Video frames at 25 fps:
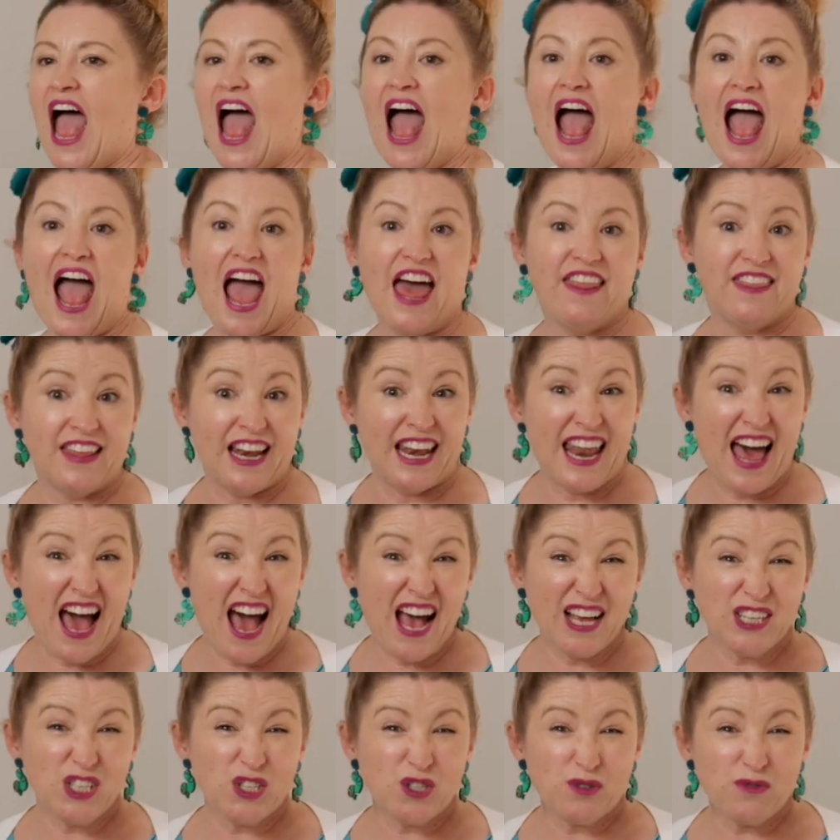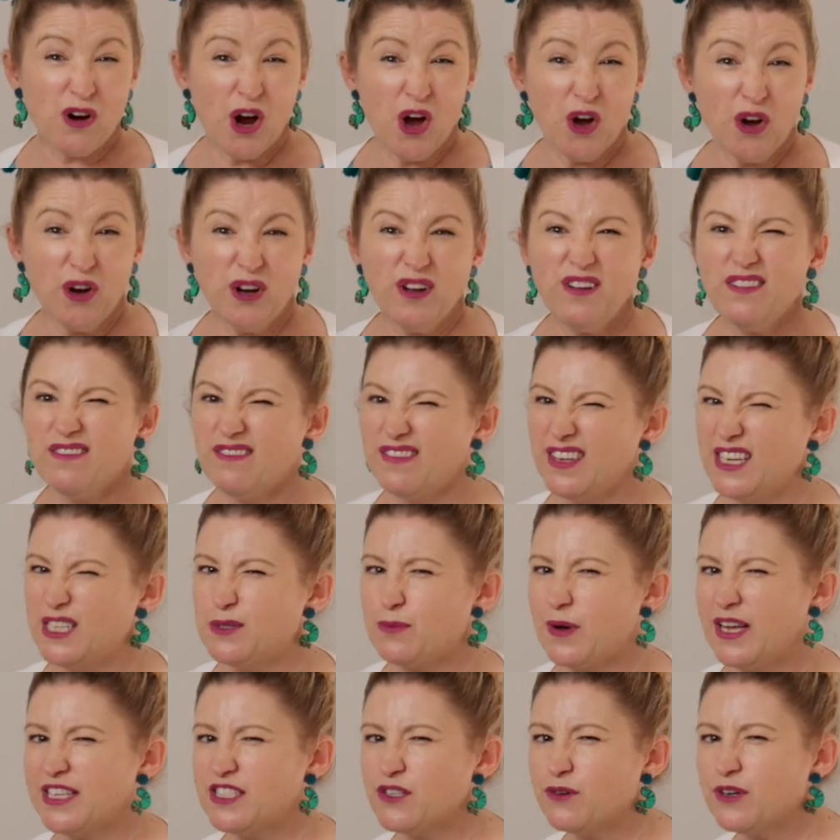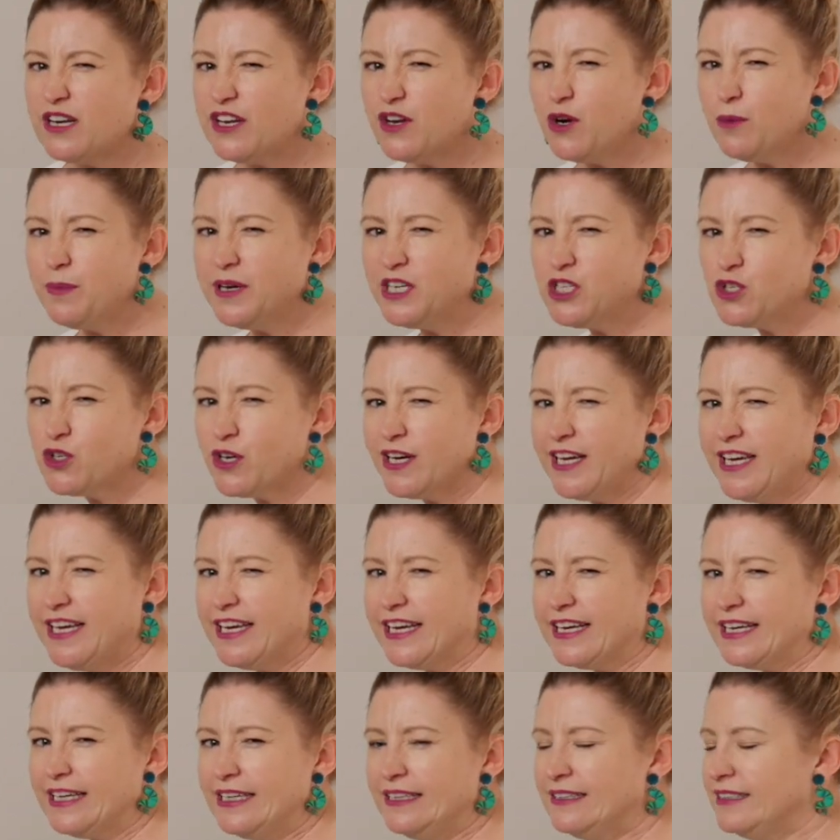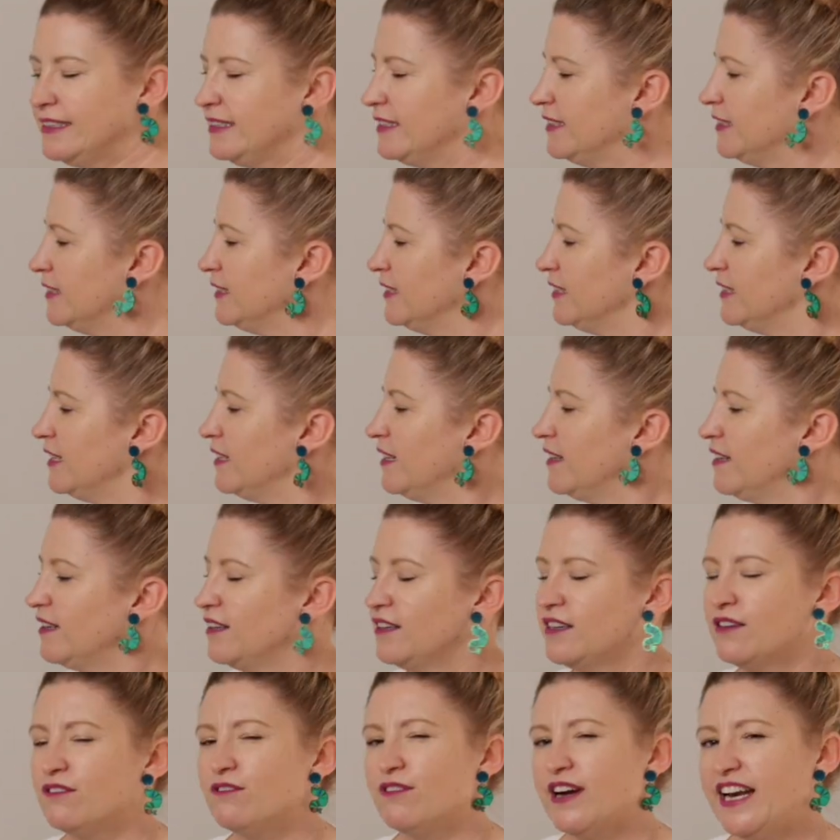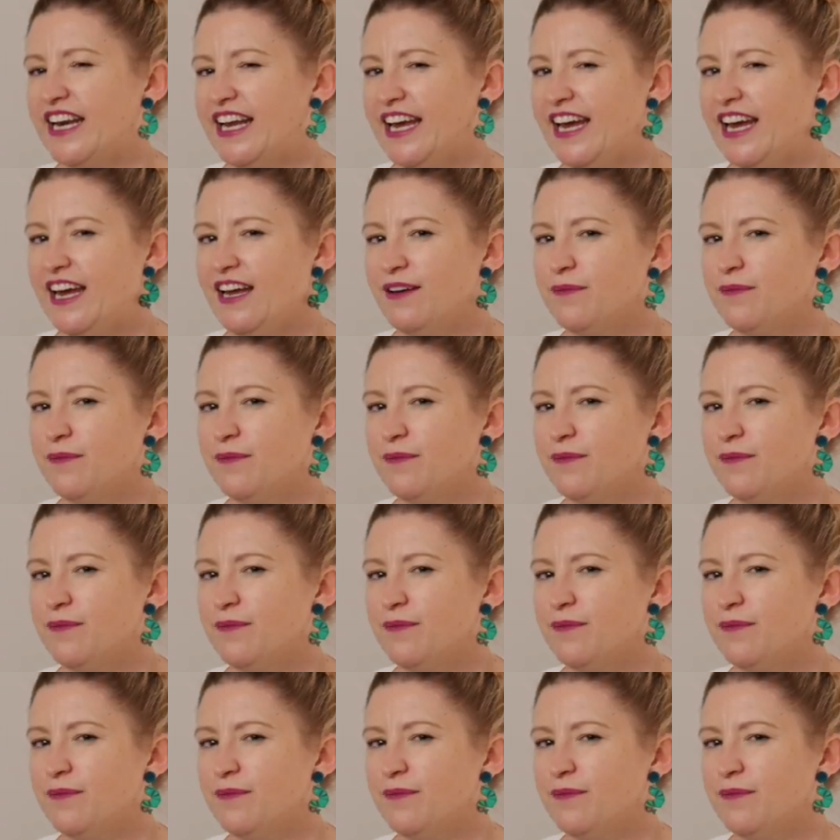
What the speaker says: And the last row, these ones are a little bit trickier. Ready?